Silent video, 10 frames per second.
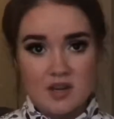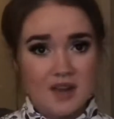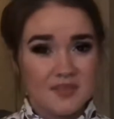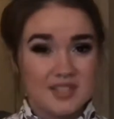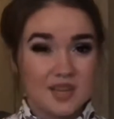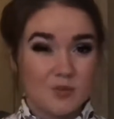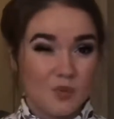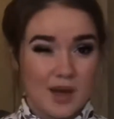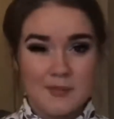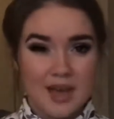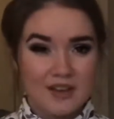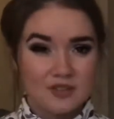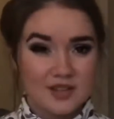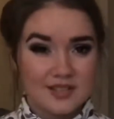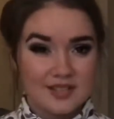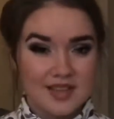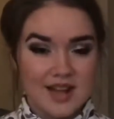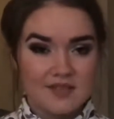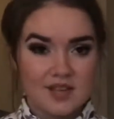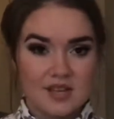Not the same web address
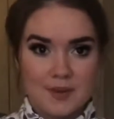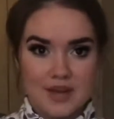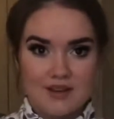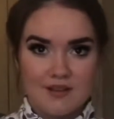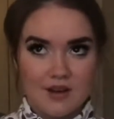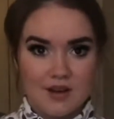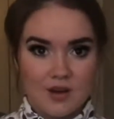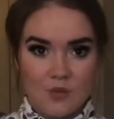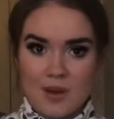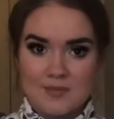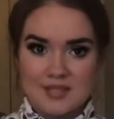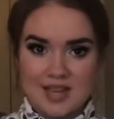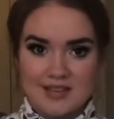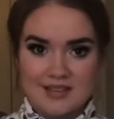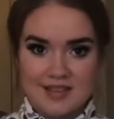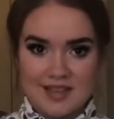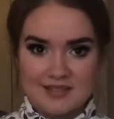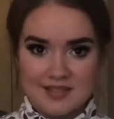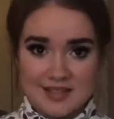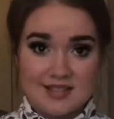exactly, but a website that
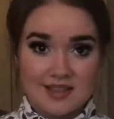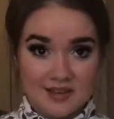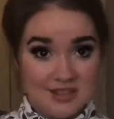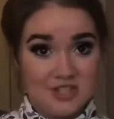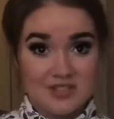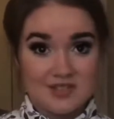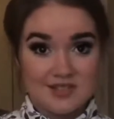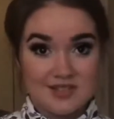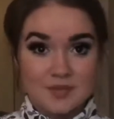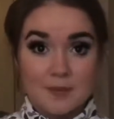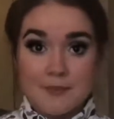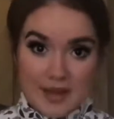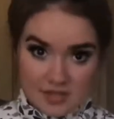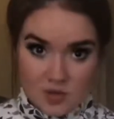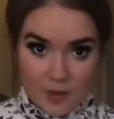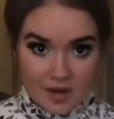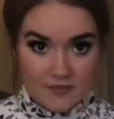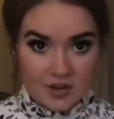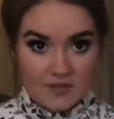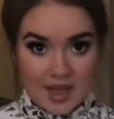lists auditions. The best way to
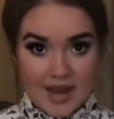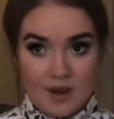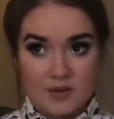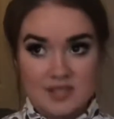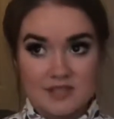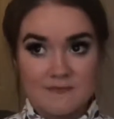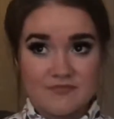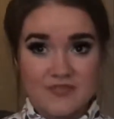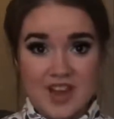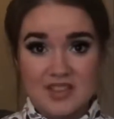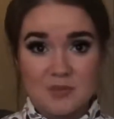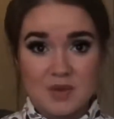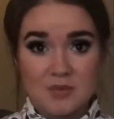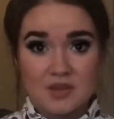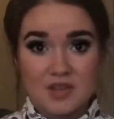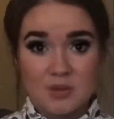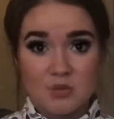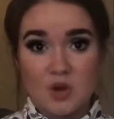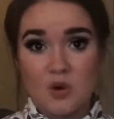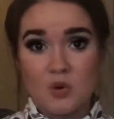figure that out is to find the people that you
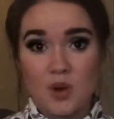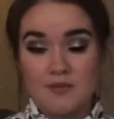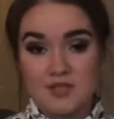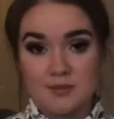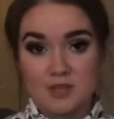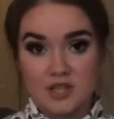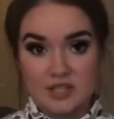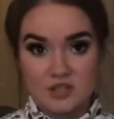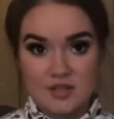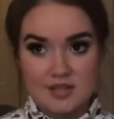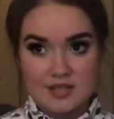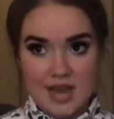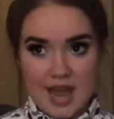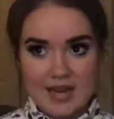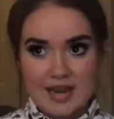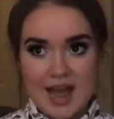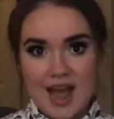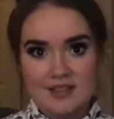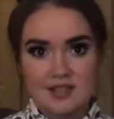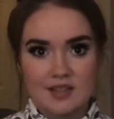know who have similar interests and
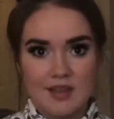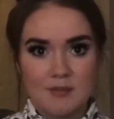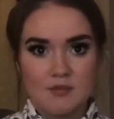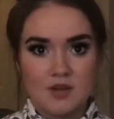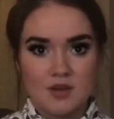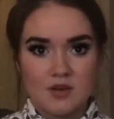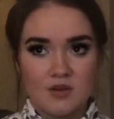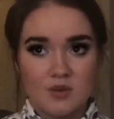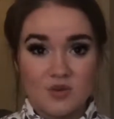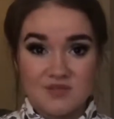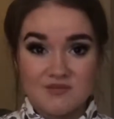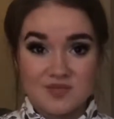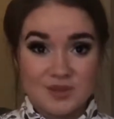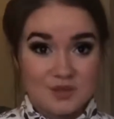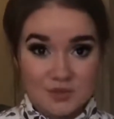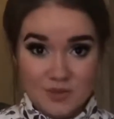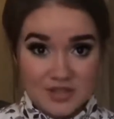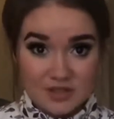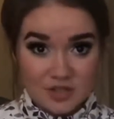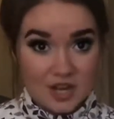ask them, or do some
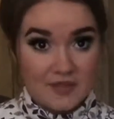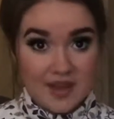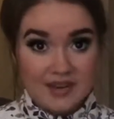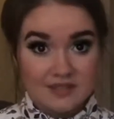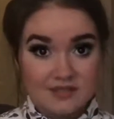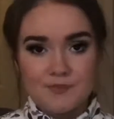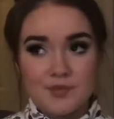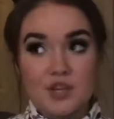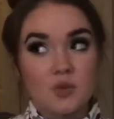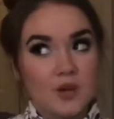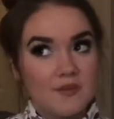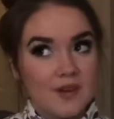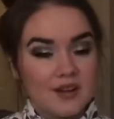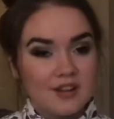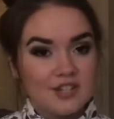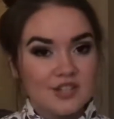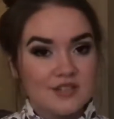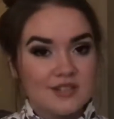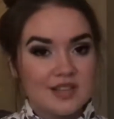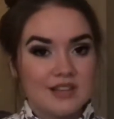research online. The other way to find
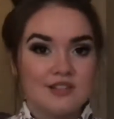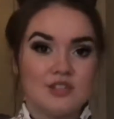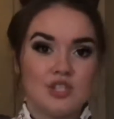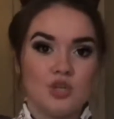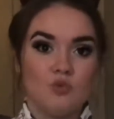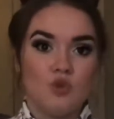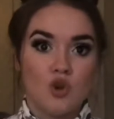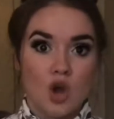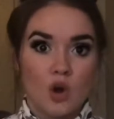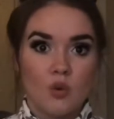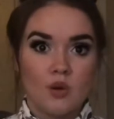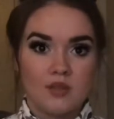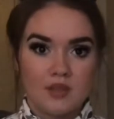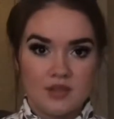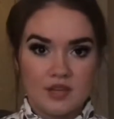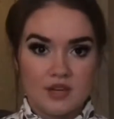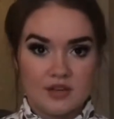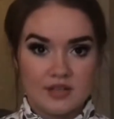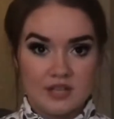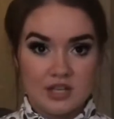auditions is to know the
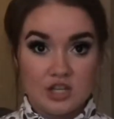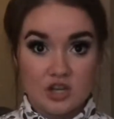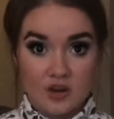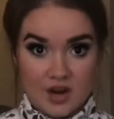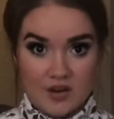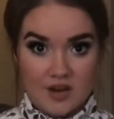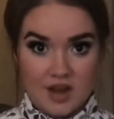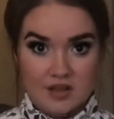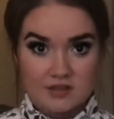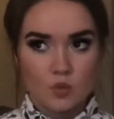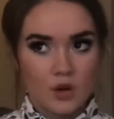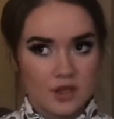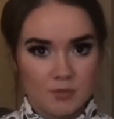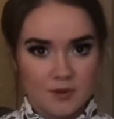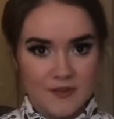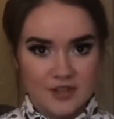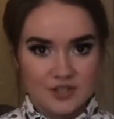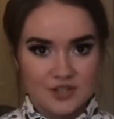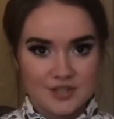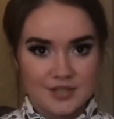theaters in your area. What are the
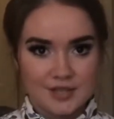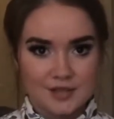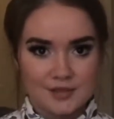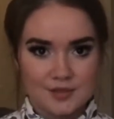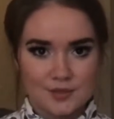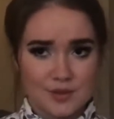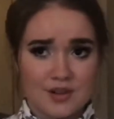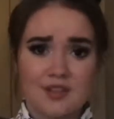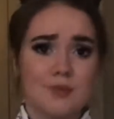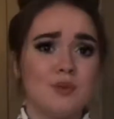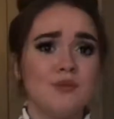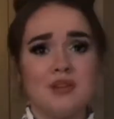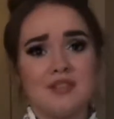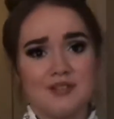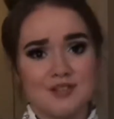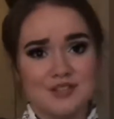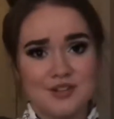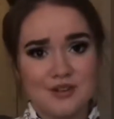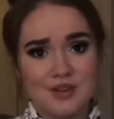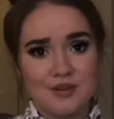professional theaters? What are the community theaters
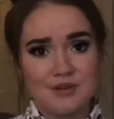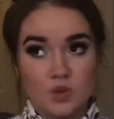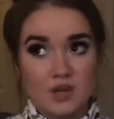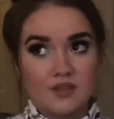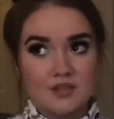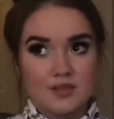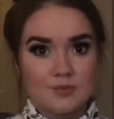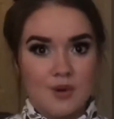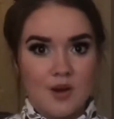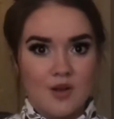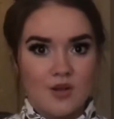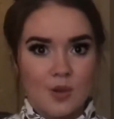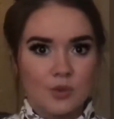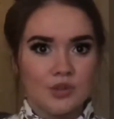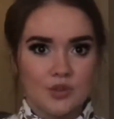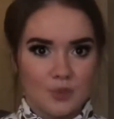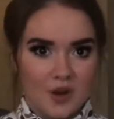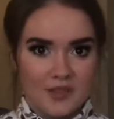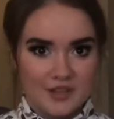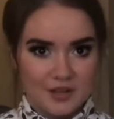near you? What are the small
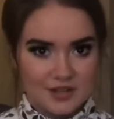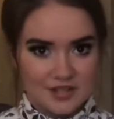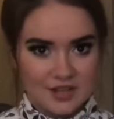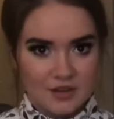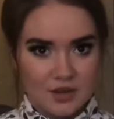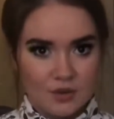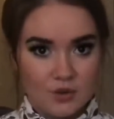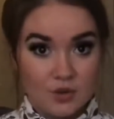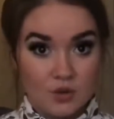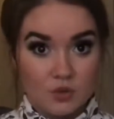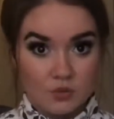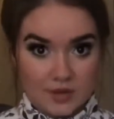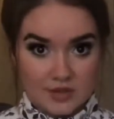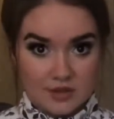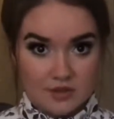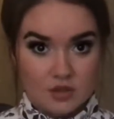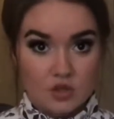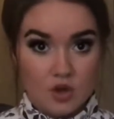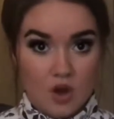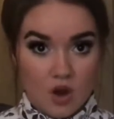hole-in-the-wall theaters near you?
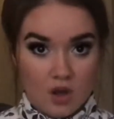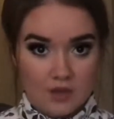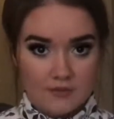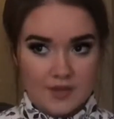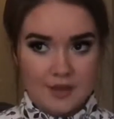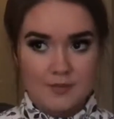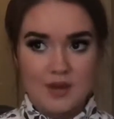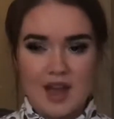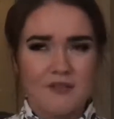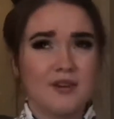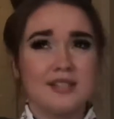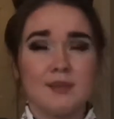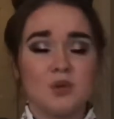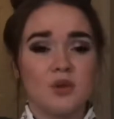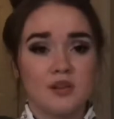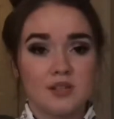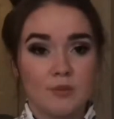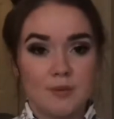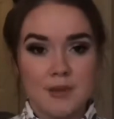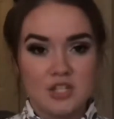Research all of them. Every time you hear
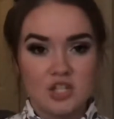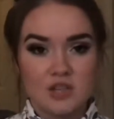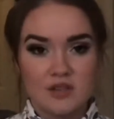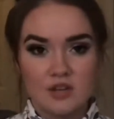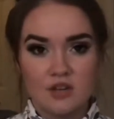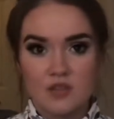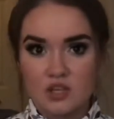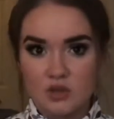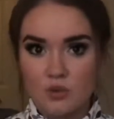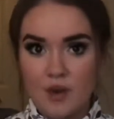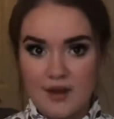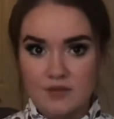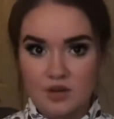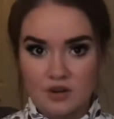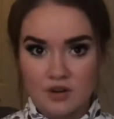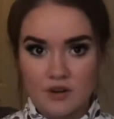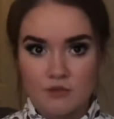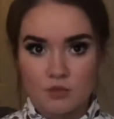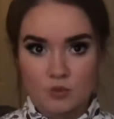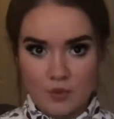someone mention a theater that you haven't heard of,
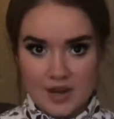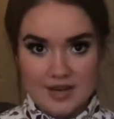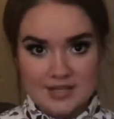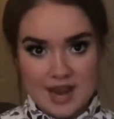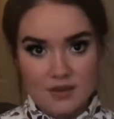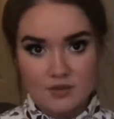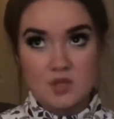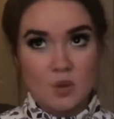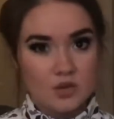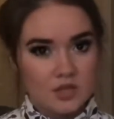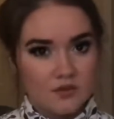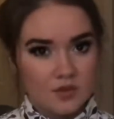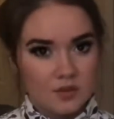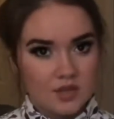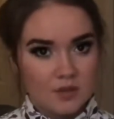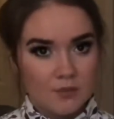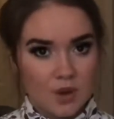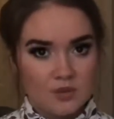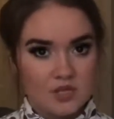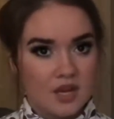write it down. Notice if you see them
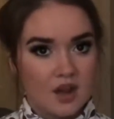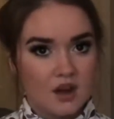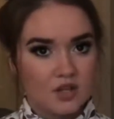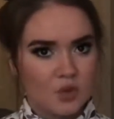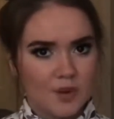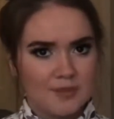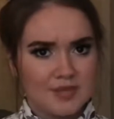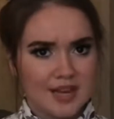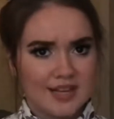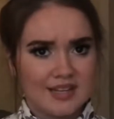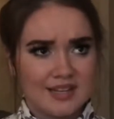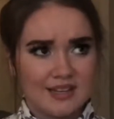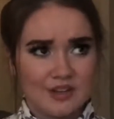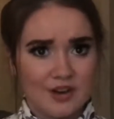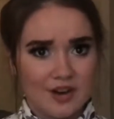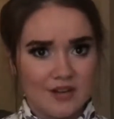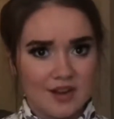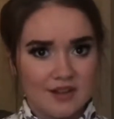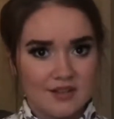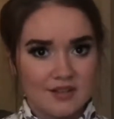posting on your website in your area.